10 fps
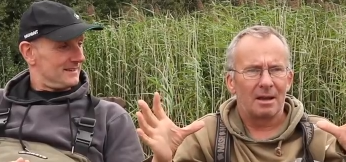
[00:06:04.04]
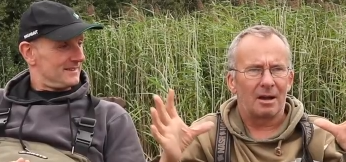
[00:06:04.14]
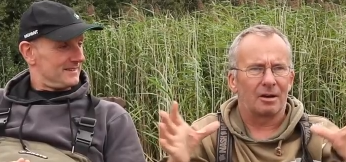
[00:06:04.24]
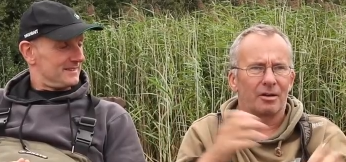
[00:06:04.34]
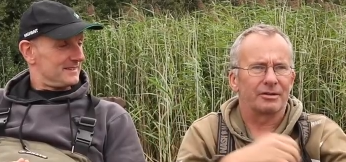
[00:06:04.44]

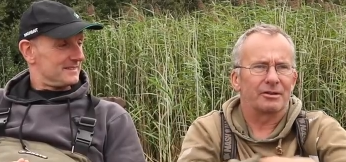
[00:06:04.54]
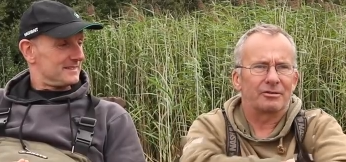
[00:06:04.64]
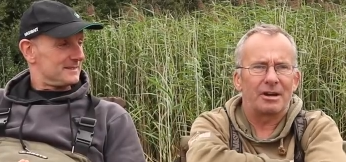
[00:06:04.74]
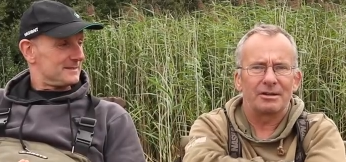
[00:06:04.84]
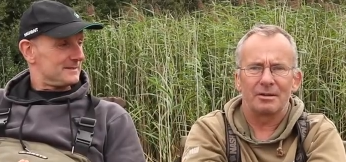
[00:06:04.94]
Speaker 1: a
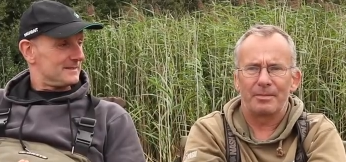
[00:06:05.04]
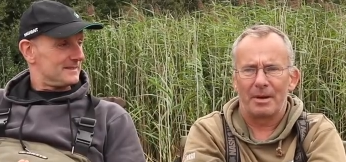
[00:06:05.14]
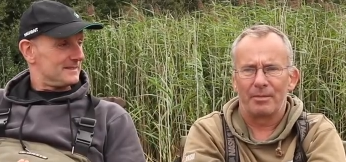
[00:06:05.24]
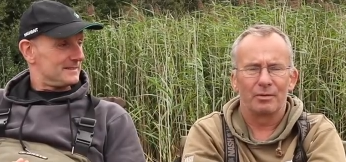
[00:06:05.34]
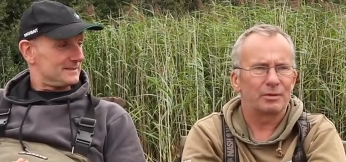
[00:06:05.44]
concentration of
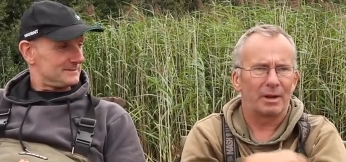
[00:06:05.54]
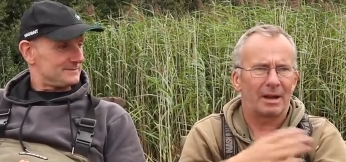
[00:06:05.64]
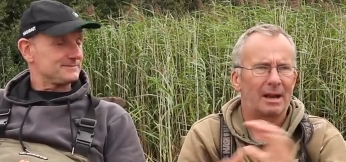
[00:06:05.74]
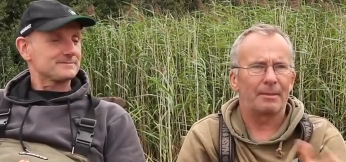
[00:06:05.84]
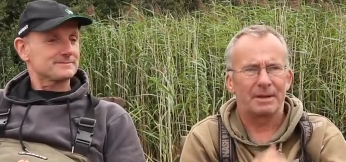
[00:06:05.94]
bubbles we're
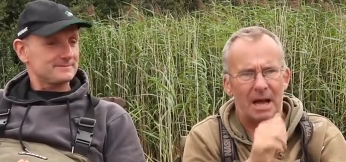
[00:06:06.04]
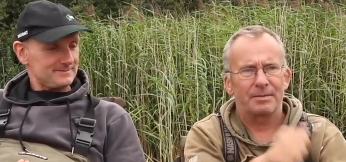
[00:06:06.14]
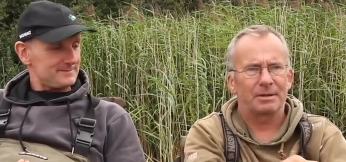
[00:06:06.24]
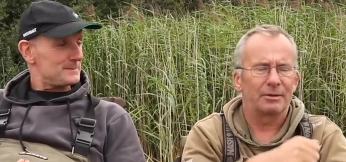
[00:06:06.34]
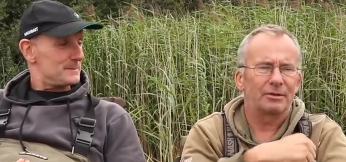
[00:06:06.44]
clipped
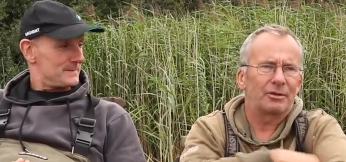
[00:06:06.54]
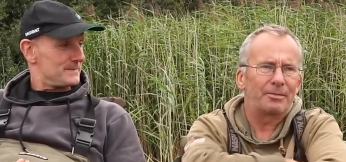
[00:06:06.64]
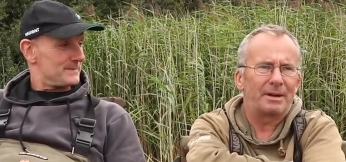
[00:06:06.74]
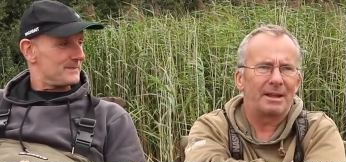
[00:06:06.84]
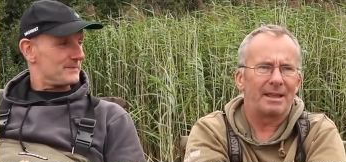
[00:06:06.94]
up so we're
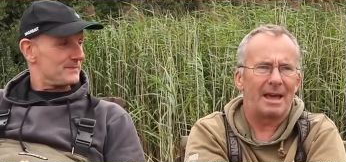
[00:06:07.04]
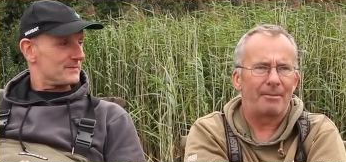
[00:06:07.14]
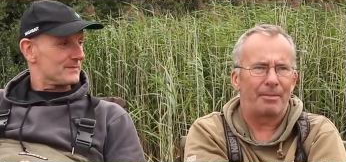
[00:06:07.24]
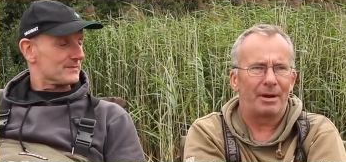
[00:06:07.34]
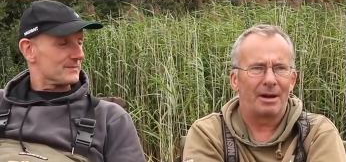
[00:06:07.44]
dropping it
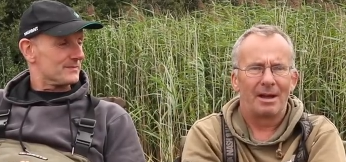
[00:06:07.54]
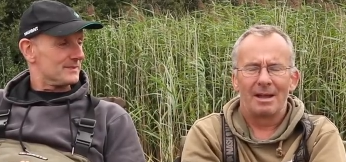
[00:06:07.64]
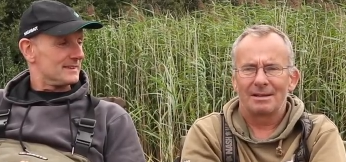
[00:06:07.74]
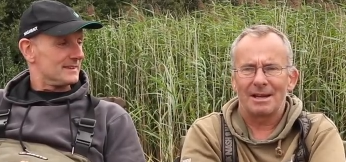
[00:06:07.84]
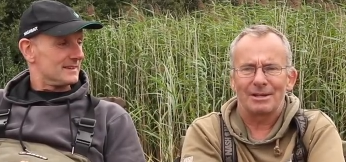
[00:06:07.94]
there but
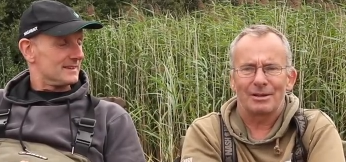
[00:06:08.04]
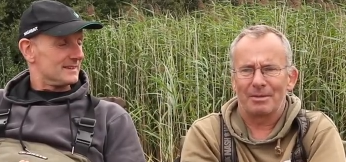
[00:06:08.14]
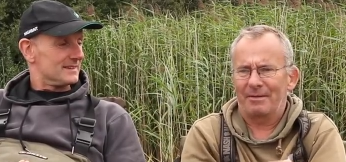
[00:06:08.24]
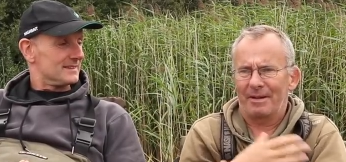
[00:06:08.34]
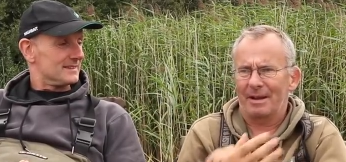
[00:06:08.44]
tench
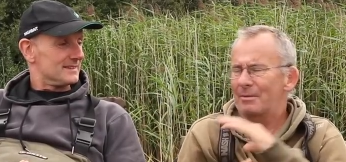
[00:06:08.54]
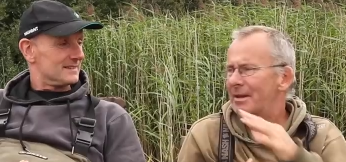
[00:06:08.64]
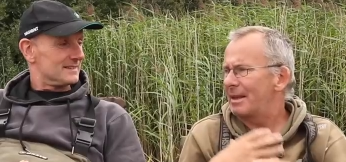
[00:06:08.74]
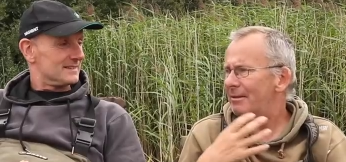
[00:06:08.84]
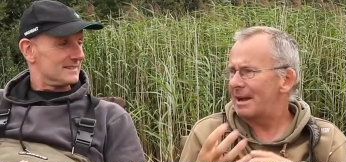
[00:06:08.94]
can be funny
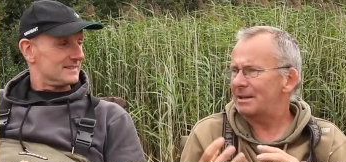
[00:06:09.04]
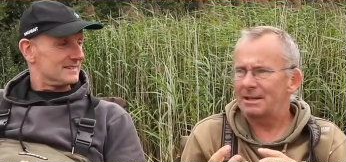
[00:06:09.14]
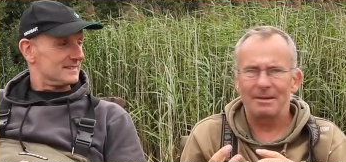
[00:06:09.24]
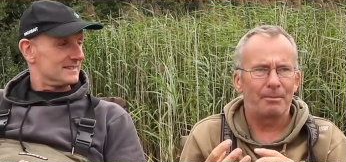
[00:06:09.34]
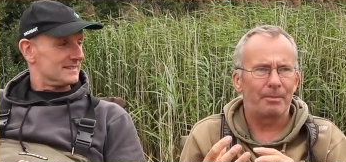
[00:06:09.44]
when they're
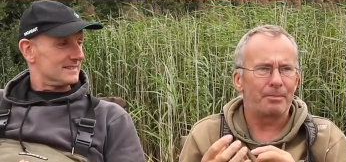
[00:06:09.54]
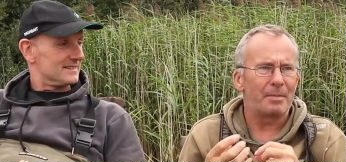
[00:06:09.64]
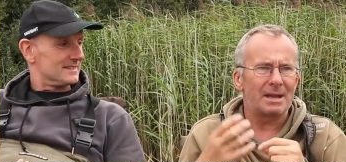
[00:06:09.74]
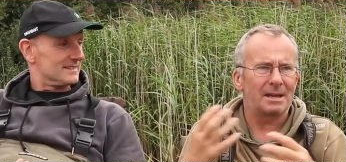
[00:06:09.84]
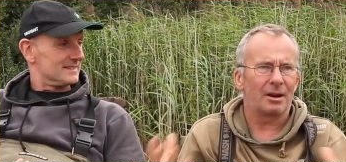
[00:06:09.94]
actually
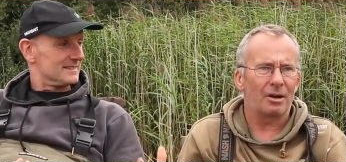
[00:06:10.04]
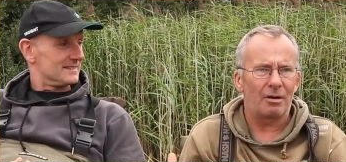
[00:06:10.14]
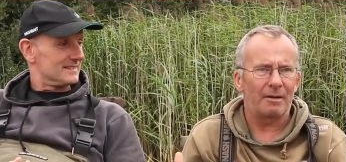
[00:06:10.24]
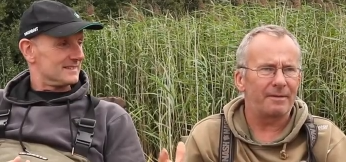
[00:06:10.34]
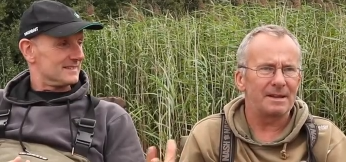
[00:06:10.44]
making a
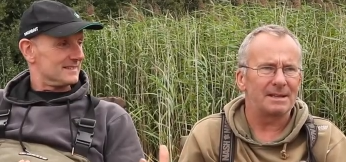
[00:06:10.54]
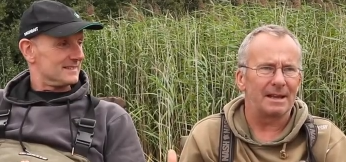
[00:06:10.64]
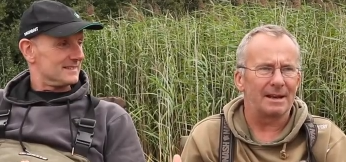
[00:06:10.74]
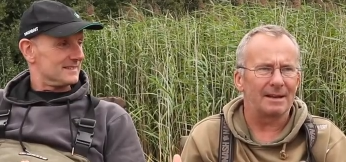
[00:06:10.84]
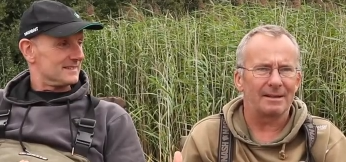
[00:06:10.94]
lot of
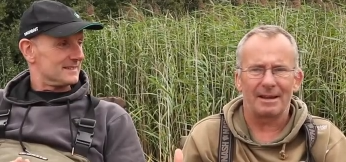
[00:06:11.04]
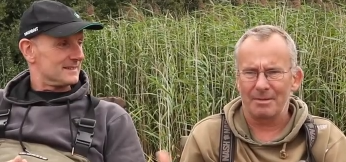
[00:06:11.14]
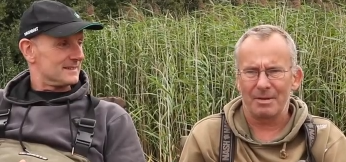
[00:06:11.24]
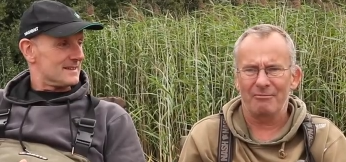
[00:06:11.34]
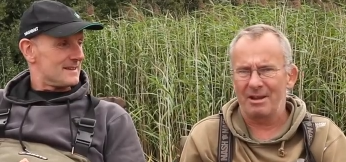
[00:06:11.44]
fizzing they
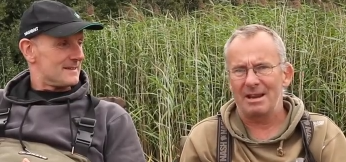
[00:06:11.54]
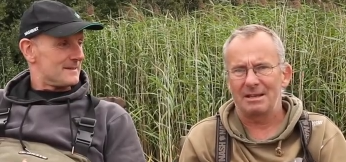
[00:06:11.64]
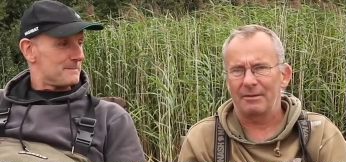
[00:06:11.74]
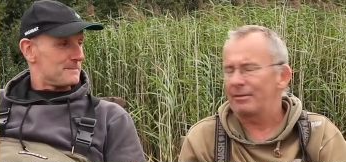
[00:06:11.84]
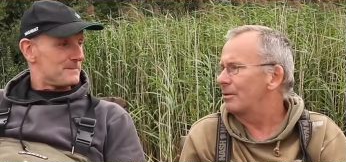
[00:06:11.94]
can be
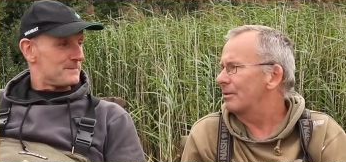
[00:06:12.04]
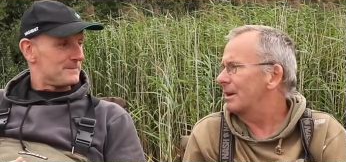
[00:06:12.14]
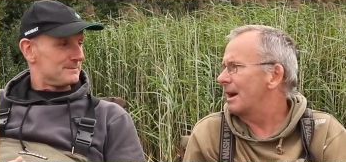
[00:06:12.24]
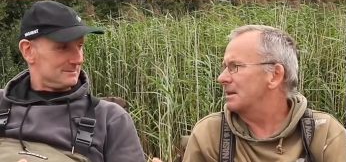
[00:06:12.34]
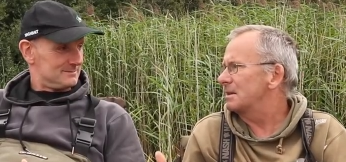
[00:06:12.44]
really difficult
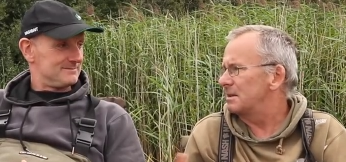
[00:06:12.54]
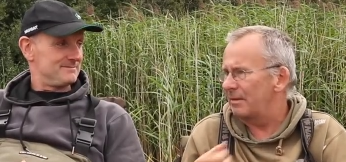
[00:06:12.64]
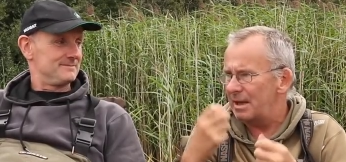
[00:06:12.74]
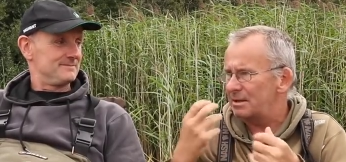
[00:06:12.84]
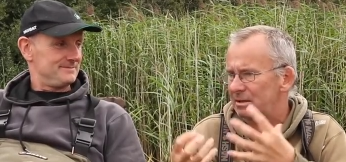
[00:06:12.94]
to catch mm.
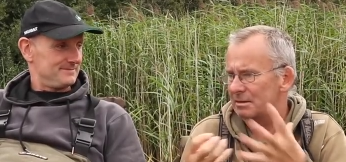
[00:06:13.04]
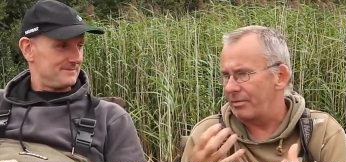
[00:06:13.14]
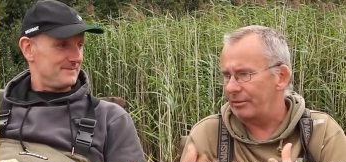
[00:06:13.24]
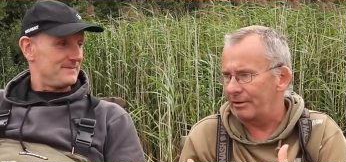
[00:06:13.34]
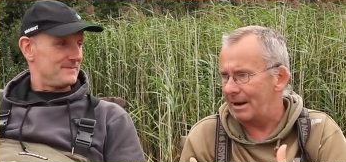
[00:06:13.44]
if they're just
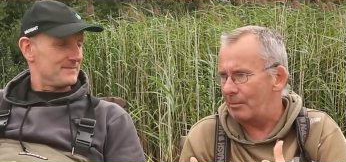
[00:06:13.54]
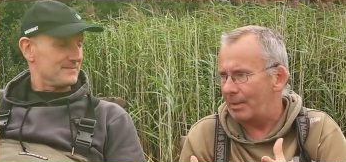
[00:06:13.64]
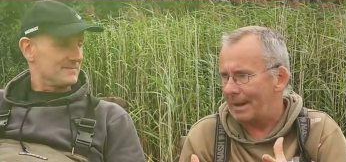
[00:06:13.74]
on the ground